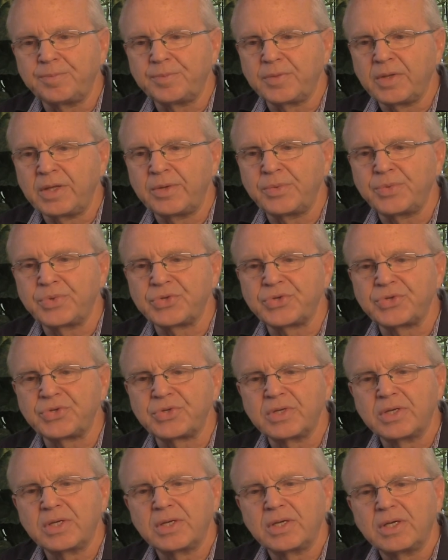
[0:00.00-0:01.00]
He
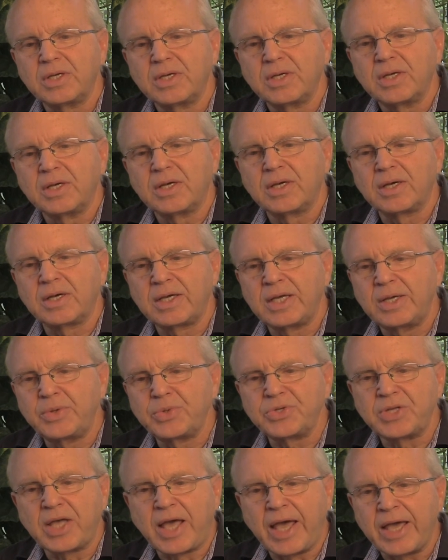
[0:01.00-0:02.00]
was
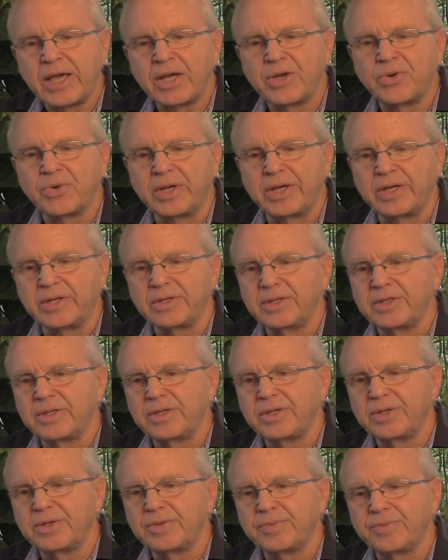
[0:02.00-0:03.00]
angry
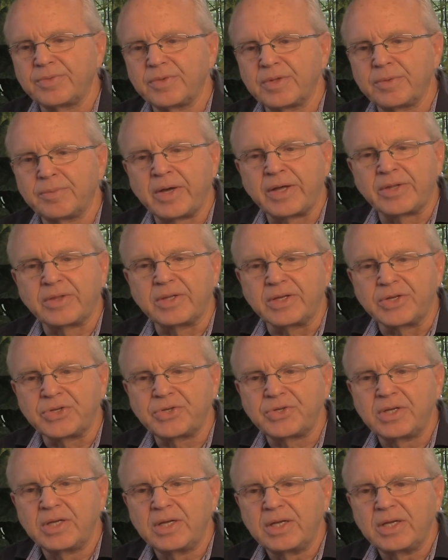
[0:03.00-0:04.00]
about this.